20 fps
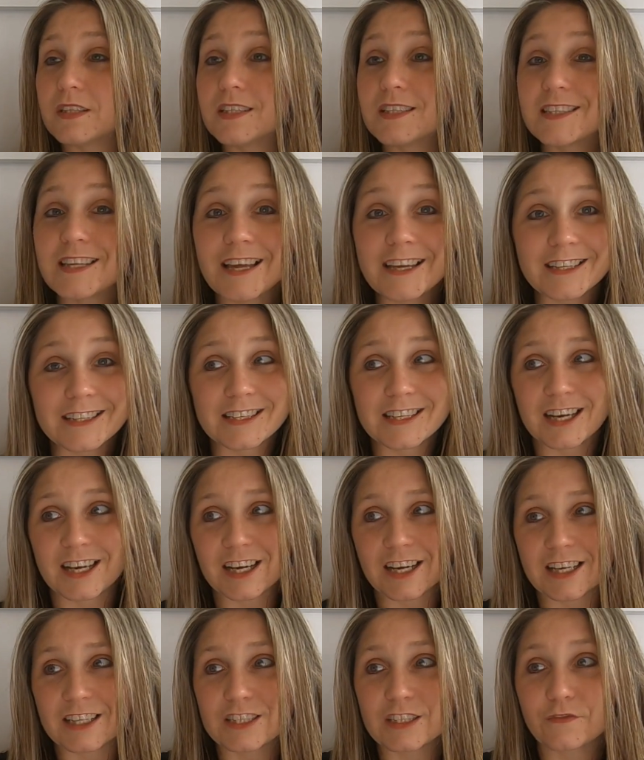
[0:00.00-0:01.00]
sent to
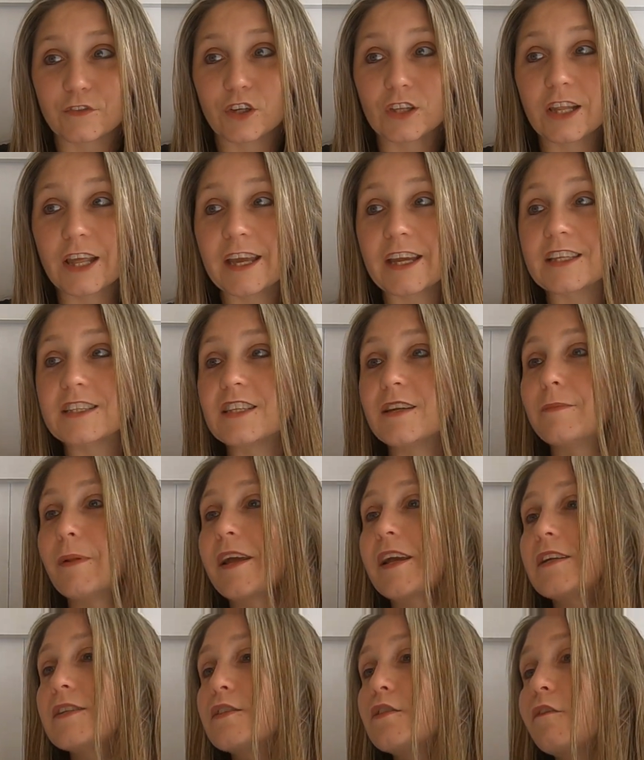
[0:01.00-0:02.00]
us for legacy
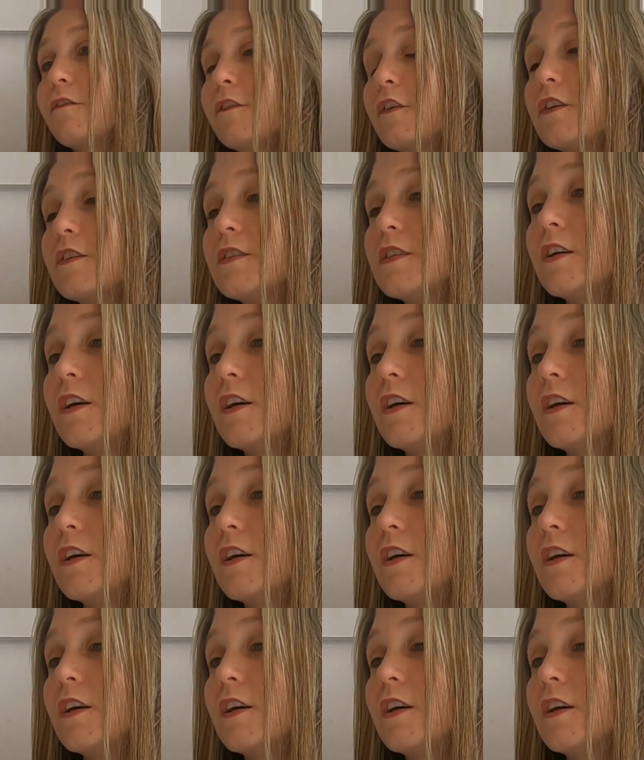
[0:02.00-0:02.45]
blankets. So first,